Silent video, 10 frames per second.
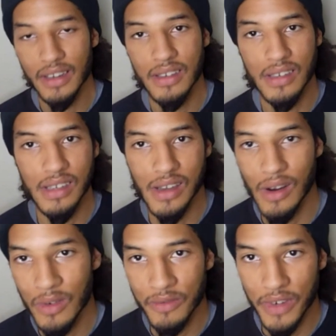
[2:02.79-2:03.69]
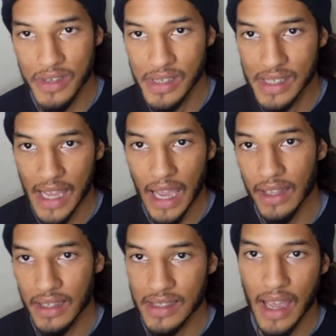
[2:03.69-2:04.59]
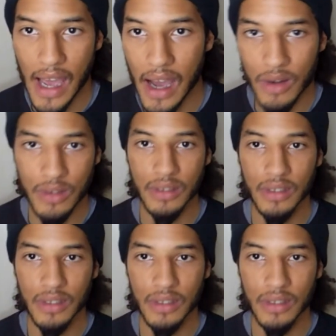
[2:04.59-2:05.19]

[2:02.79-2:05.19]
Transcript: Stone versus Alex Gow.